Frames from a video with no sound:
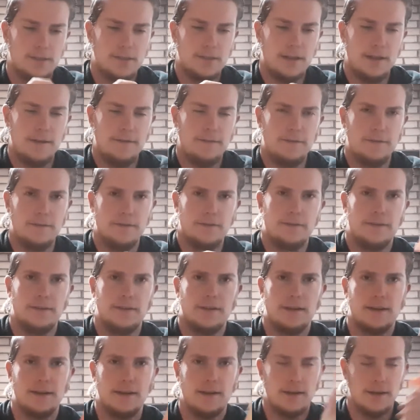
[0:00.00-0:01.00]
7,
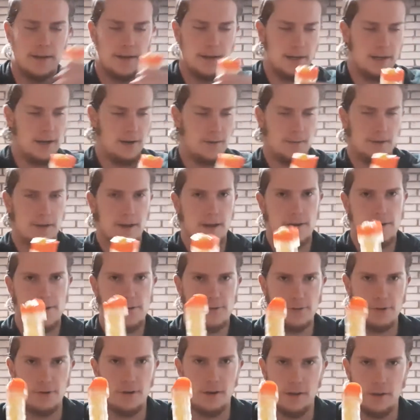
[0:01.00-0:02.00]
here we
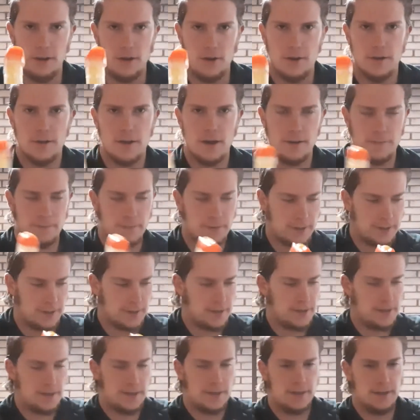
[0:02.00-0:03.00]
go, we're all loaded up.
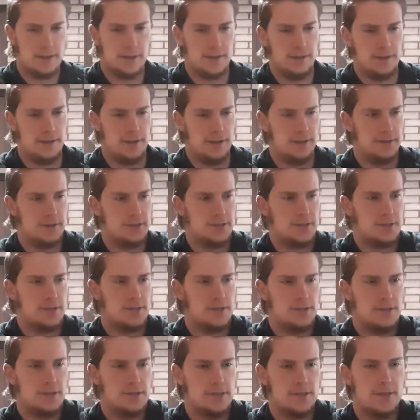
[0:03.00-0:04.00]
Let's
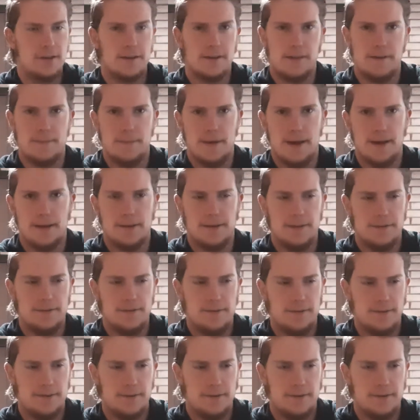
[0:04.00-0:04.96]
stick that back in.